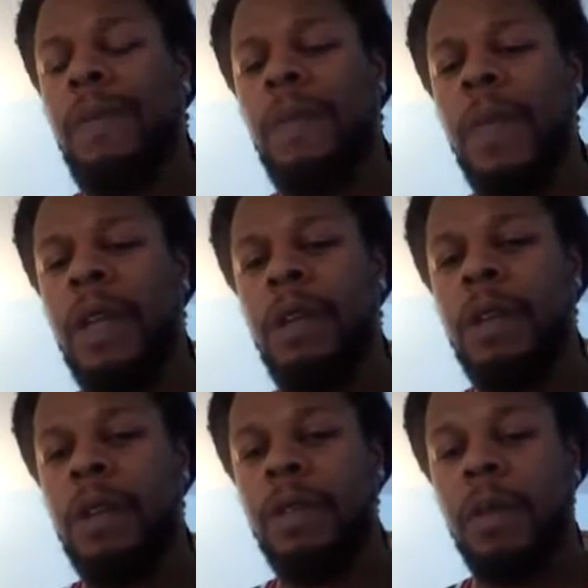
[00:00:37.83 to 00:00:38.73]
I don't
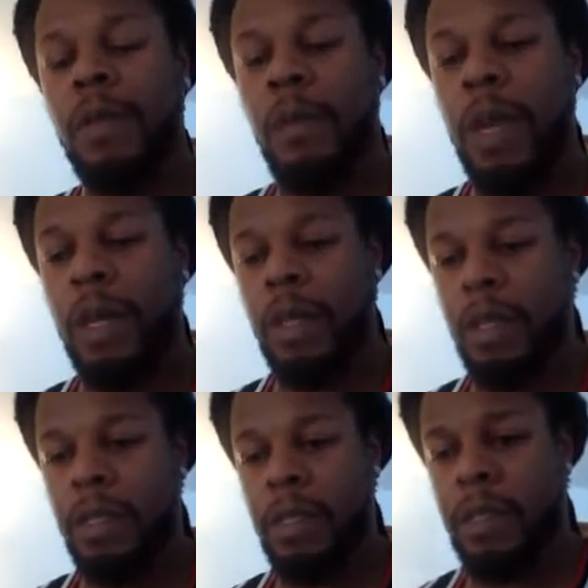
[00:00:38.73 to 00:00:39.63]
know, something about it.
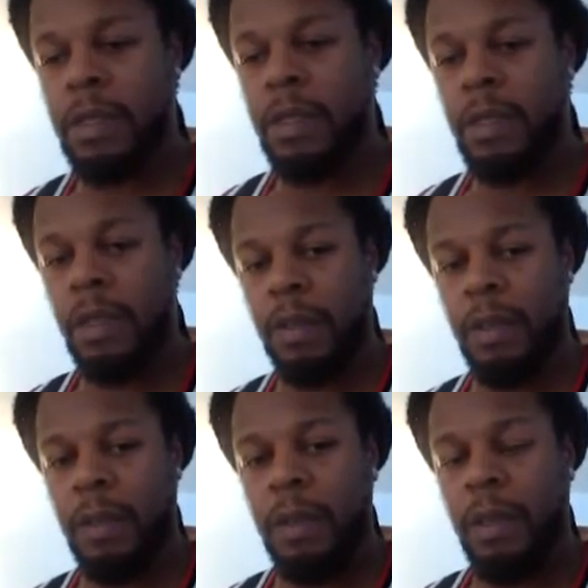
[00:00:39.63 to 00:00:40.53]
It just
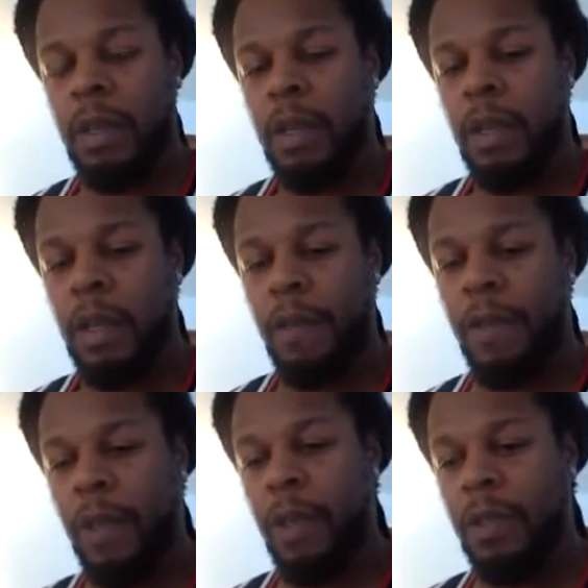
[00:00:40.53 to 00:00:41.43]
it
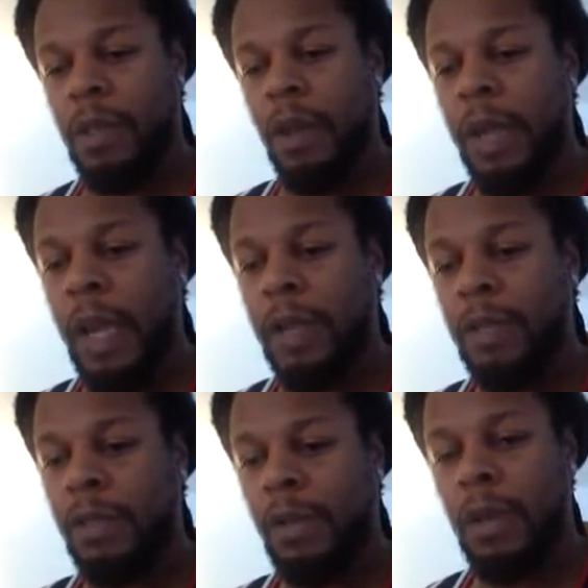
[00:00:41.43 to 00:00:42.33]
feels okay to
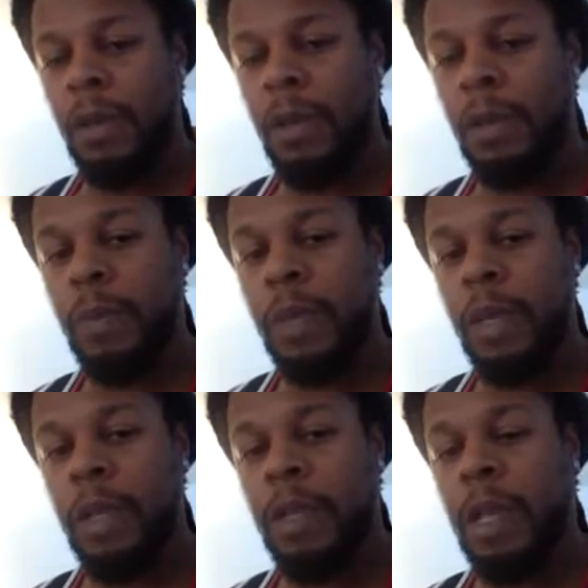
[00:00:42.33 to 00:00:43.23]
scroll, but
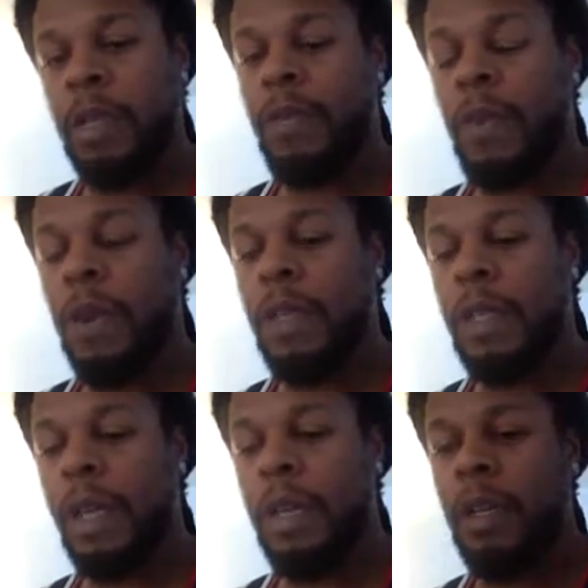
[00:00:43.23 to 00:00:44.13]
as far as like